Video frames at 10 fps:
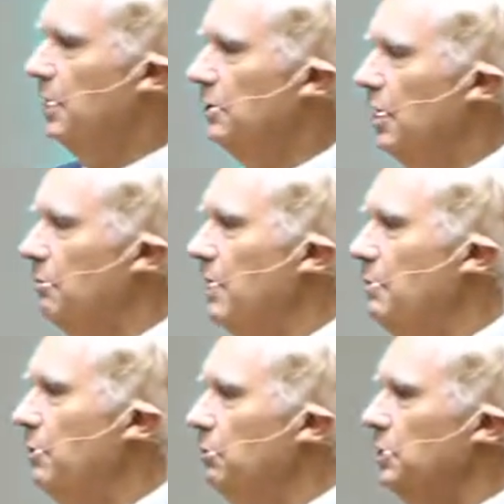I thought
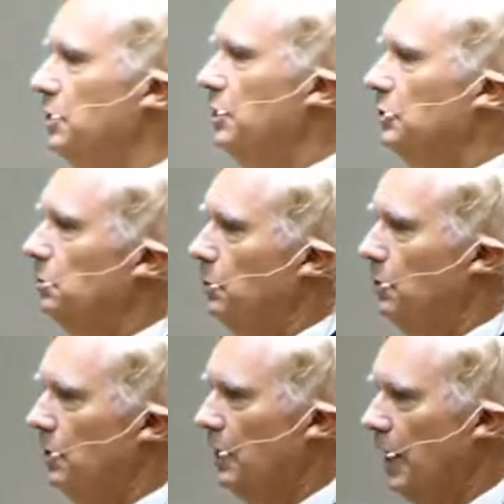maybe we should
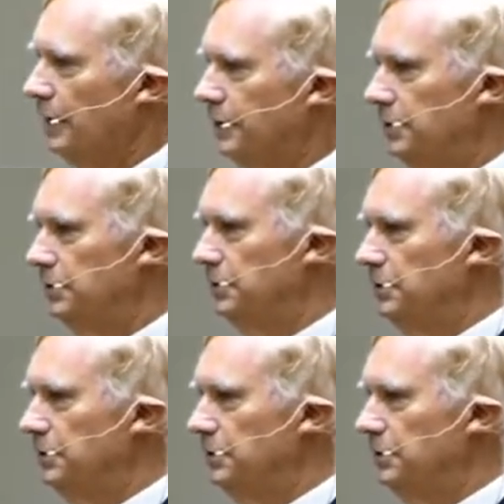explore that.